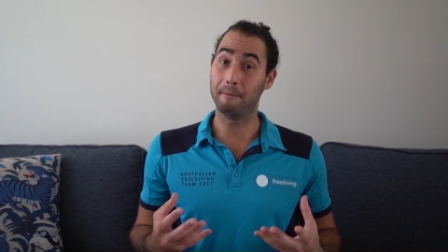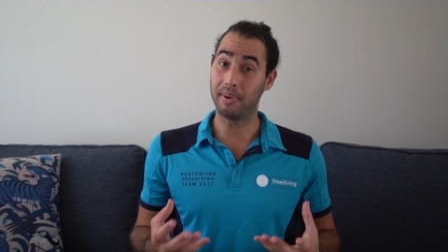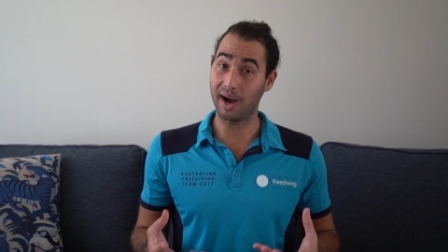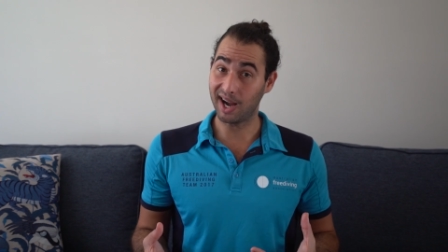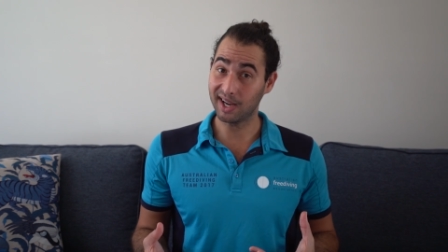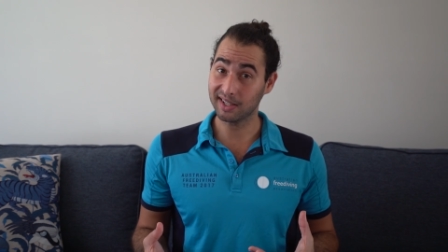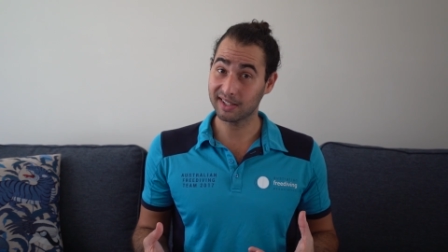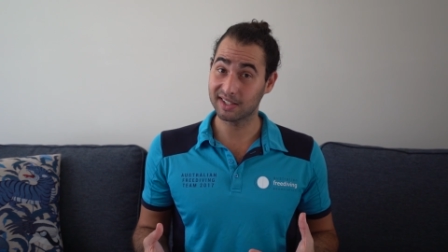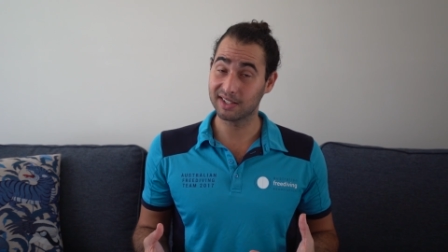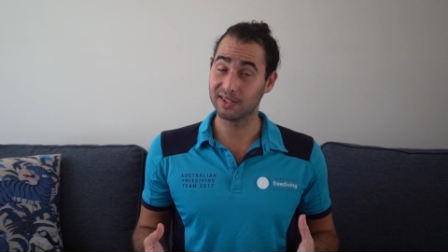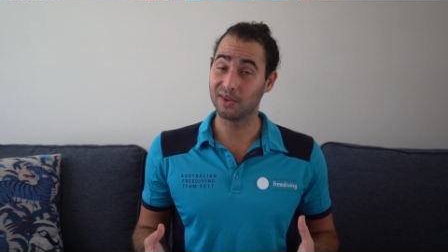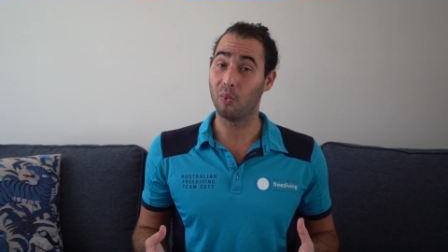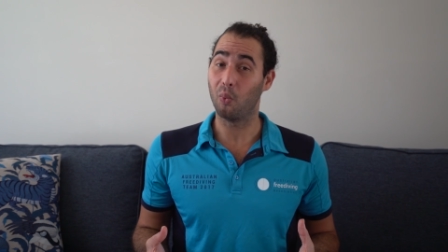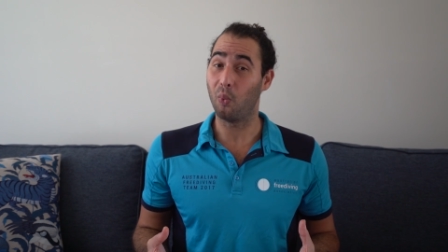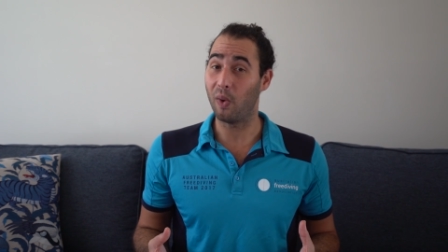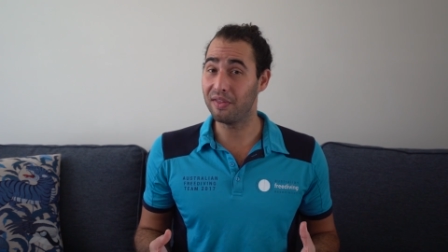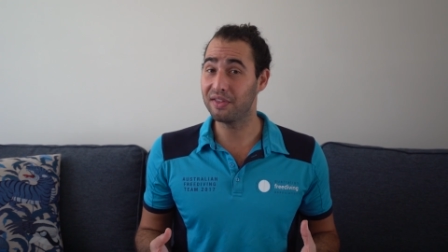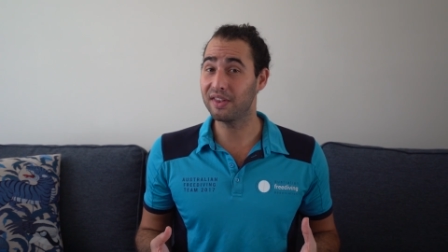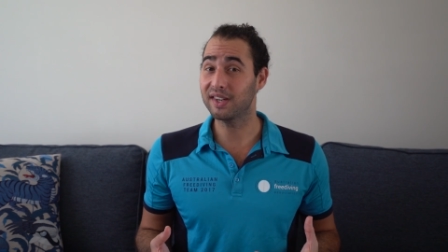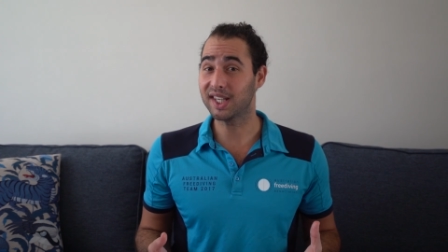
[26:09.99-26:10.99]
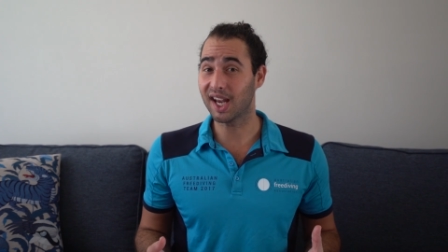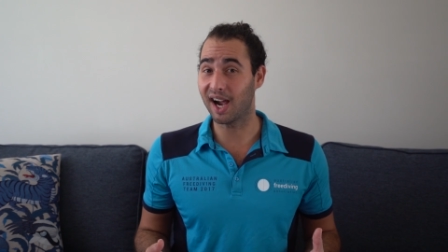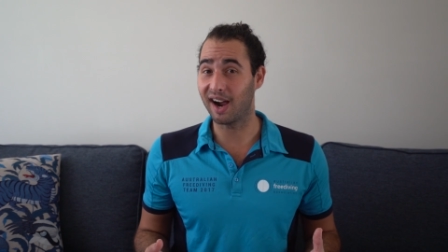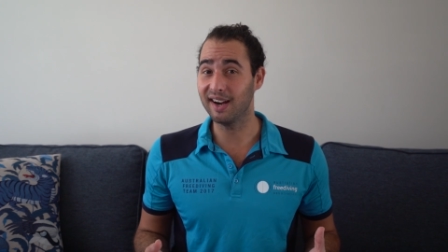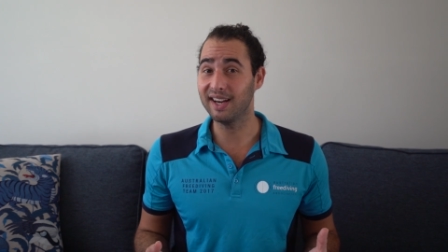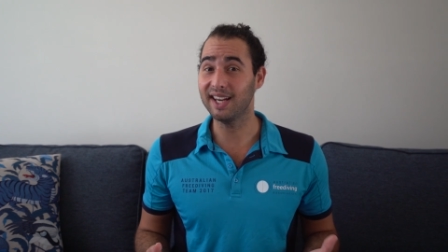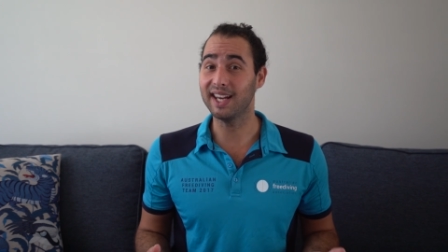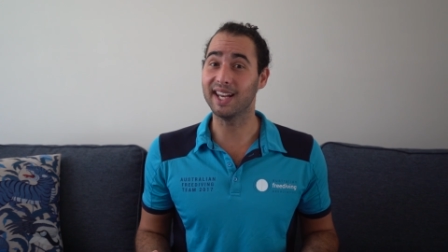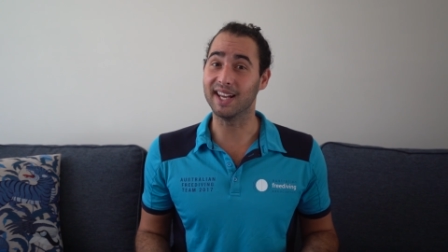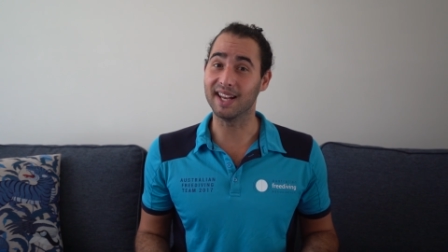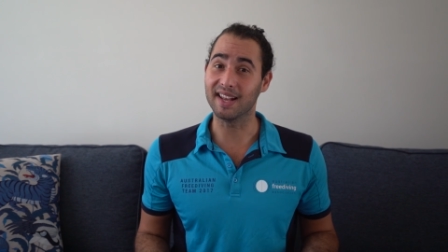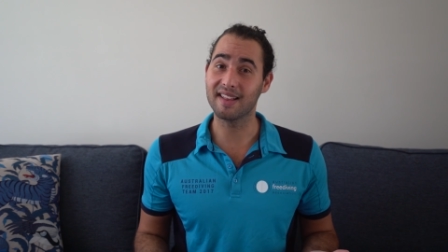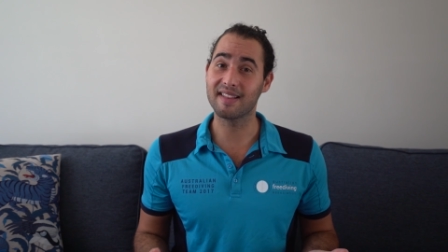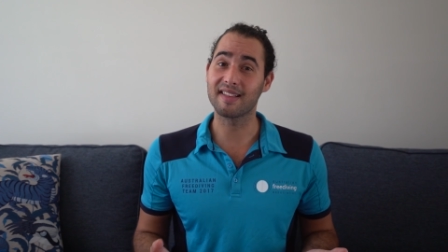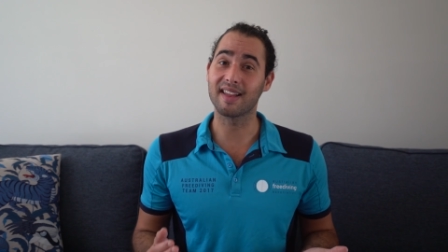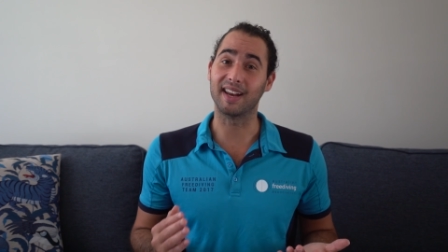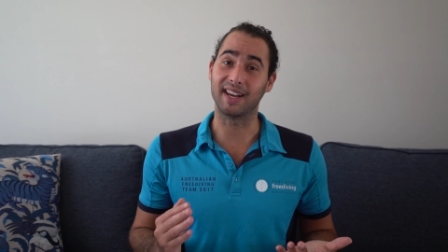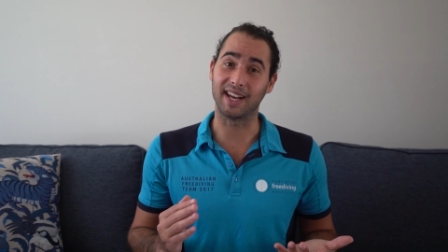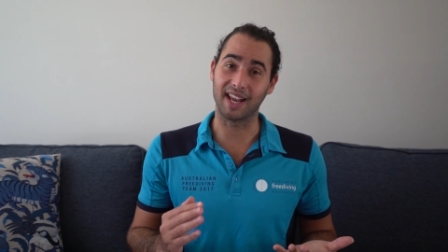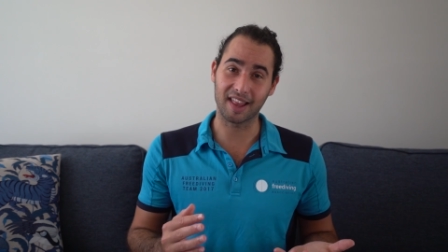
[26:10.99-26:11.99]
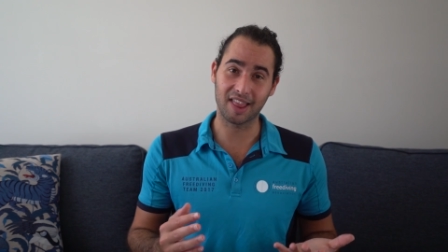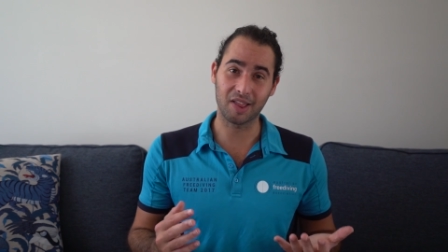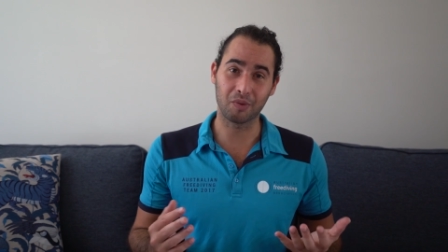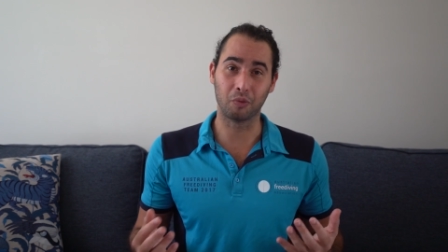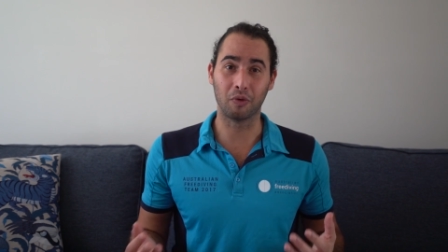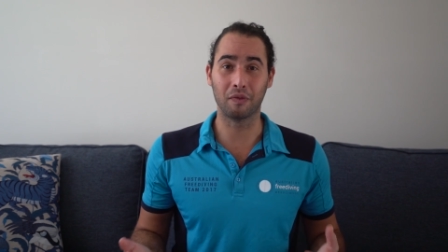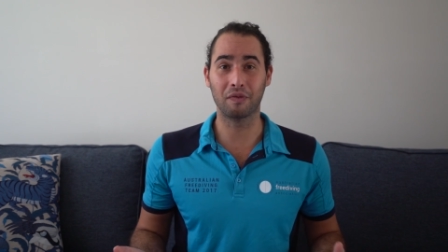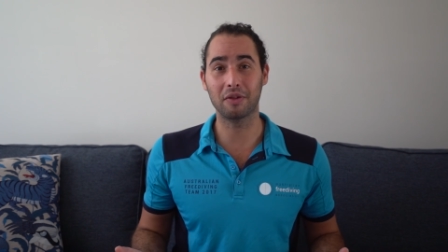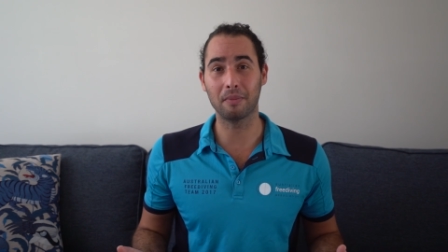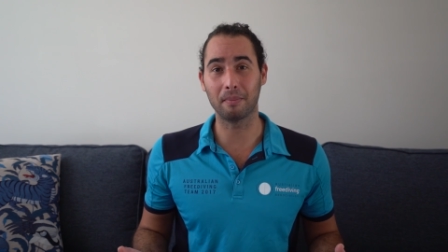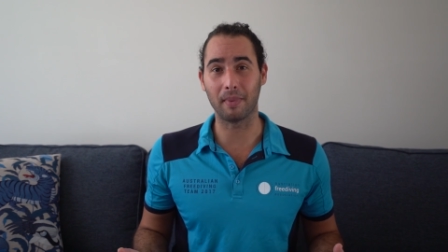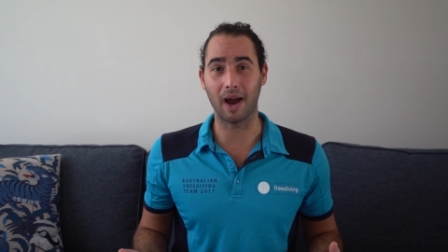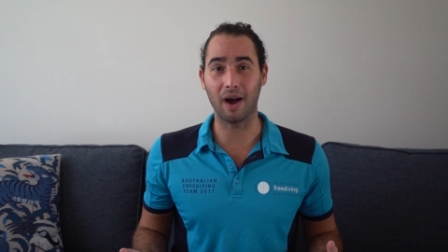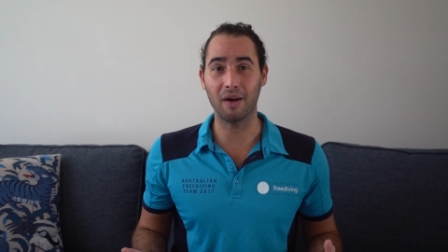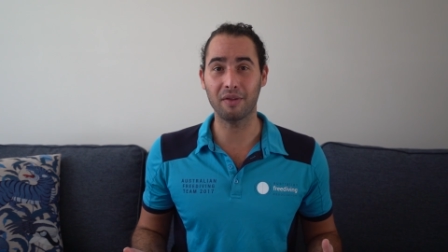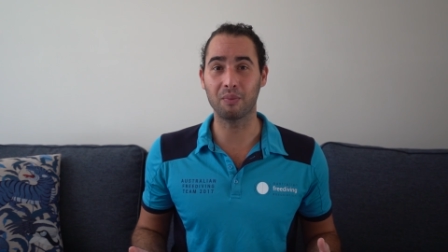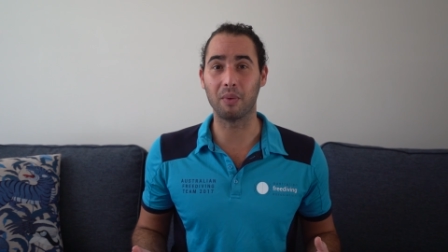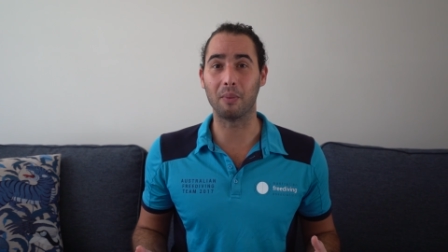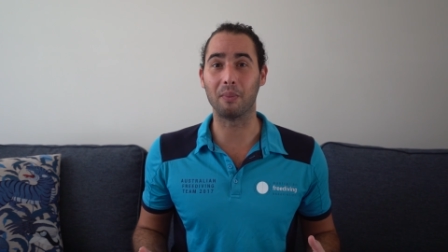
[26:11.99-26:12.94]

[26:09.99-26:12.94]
But when the tongue is against the roof of the mouth,